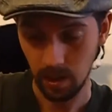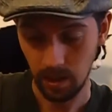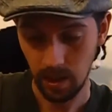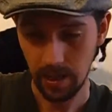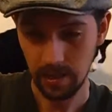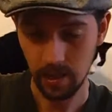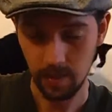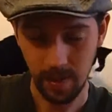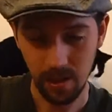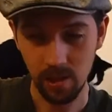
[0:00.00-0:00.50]
I
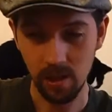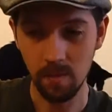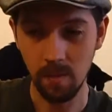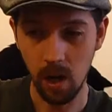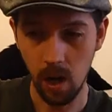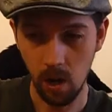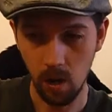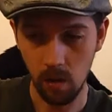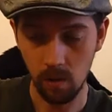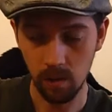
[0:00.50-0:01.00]
smell
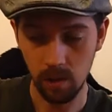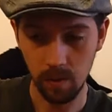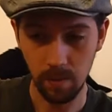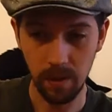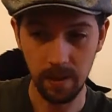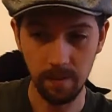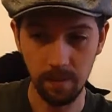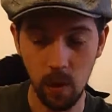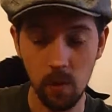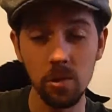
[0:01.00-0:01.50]
some oats,
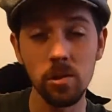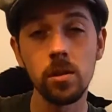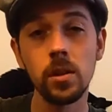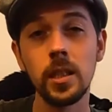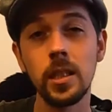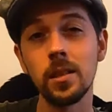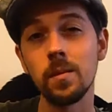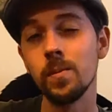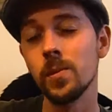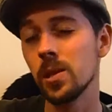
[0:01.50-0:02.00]
but
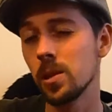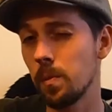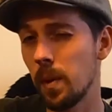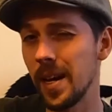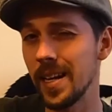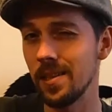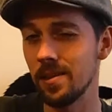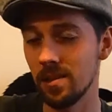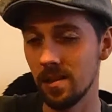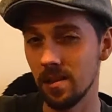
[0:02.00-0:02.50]
mostly some
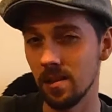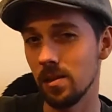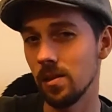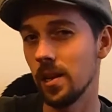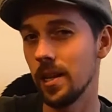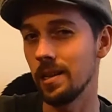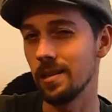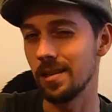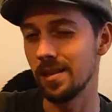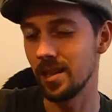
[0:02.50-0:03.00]
spices,
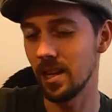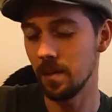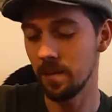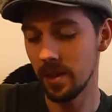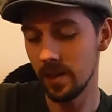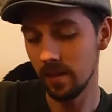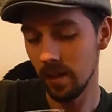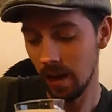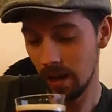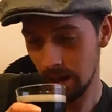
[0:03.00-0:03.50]
like
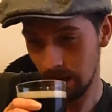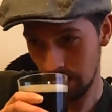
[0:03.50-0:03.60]
cinnamon.